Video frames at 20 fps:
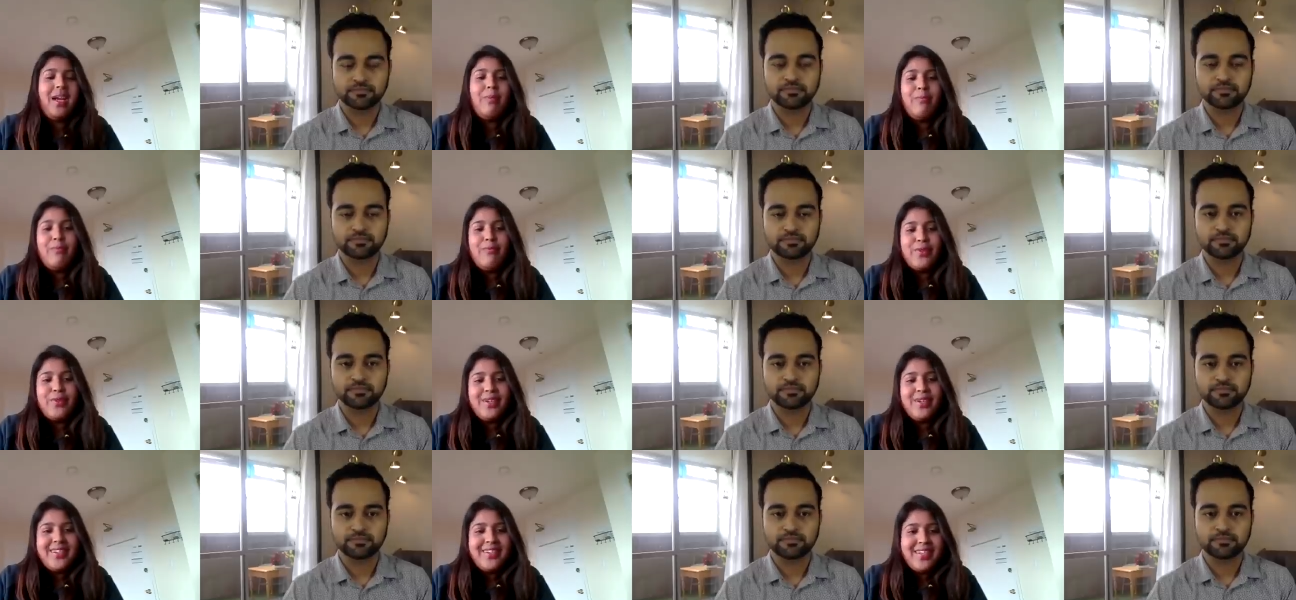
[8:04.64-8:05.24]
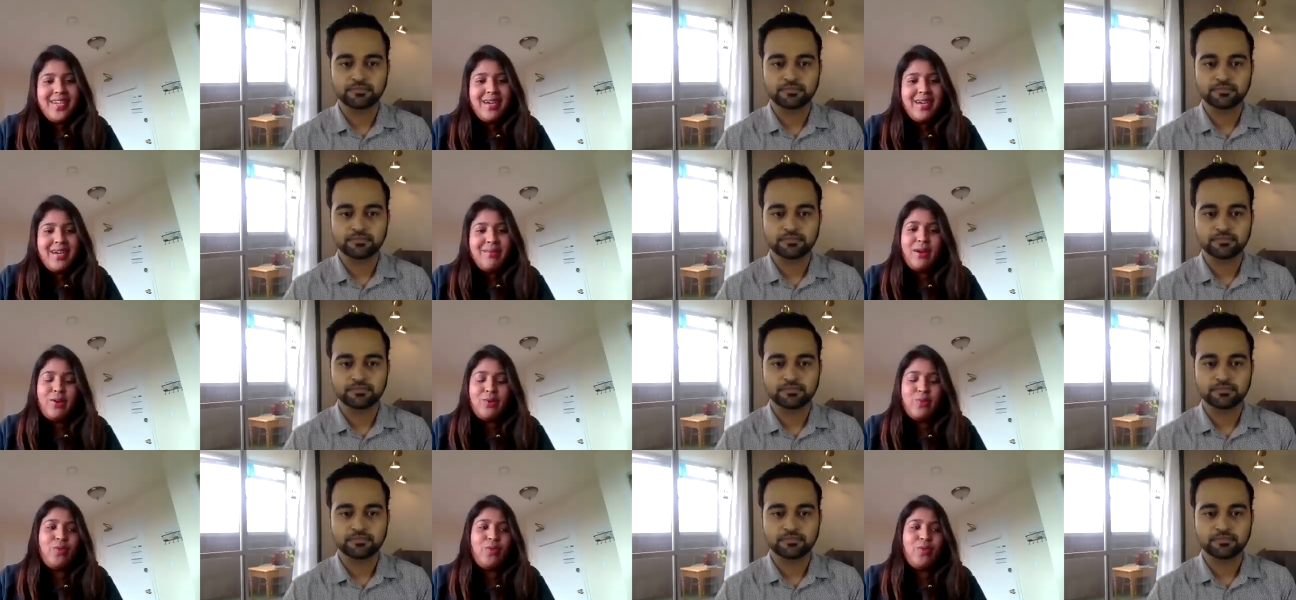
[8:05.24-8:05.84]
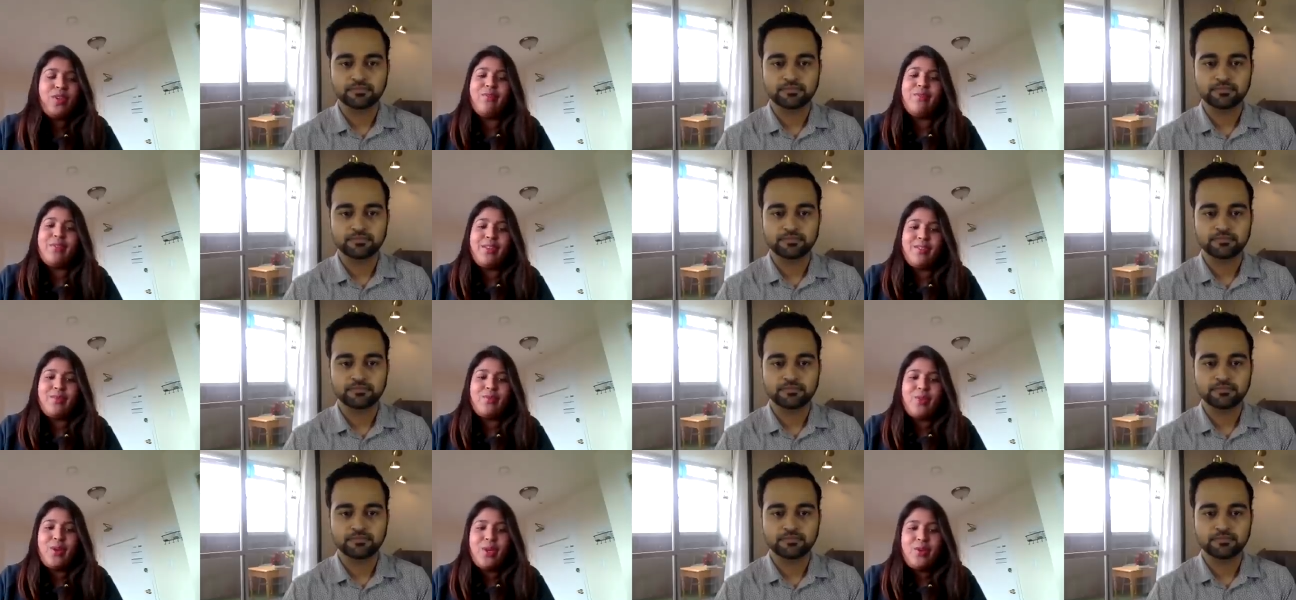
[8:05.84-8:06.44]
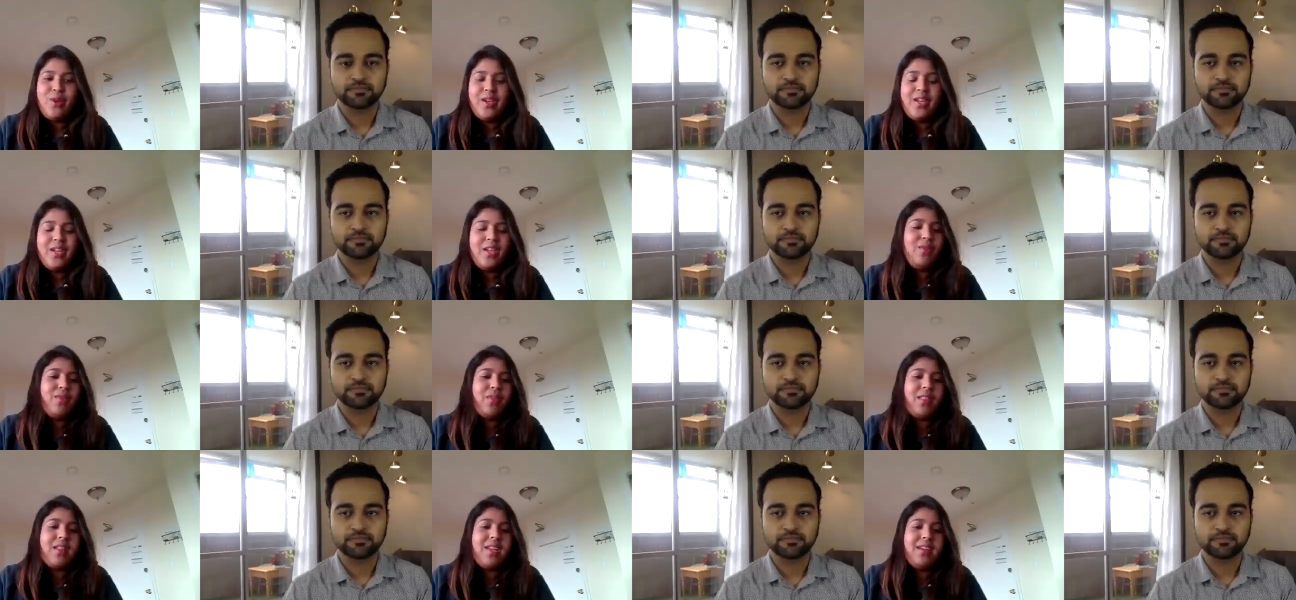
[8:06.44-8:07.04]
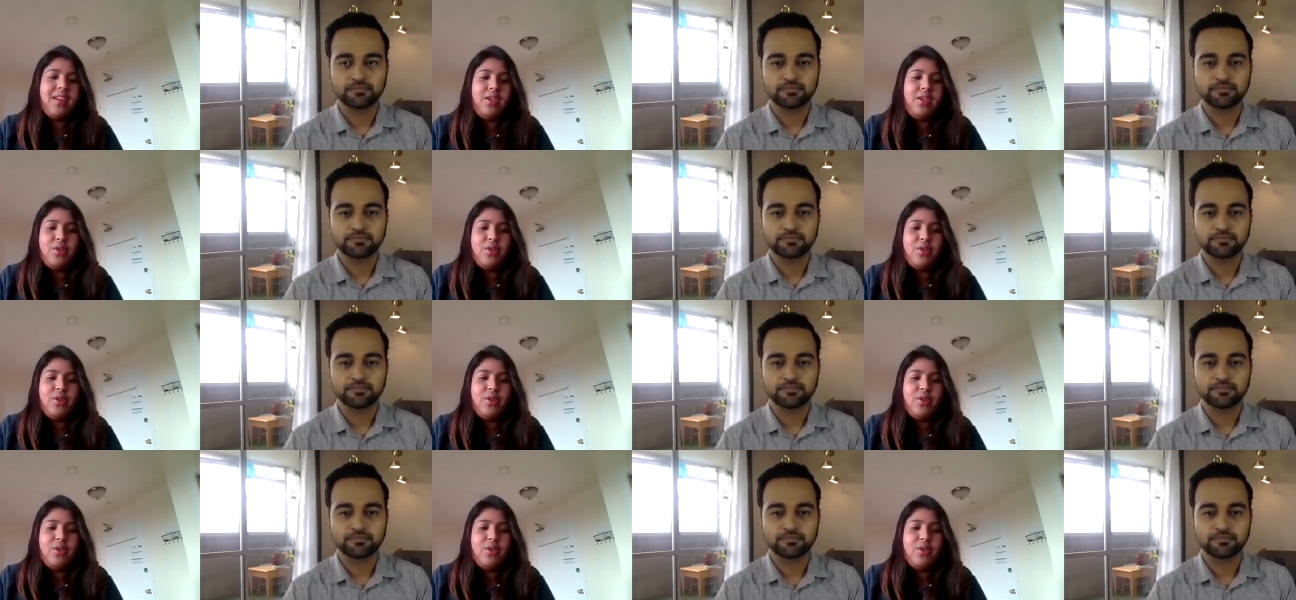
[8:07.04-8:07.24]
Speaker 1: upfront about whatever is going on. And he was like, you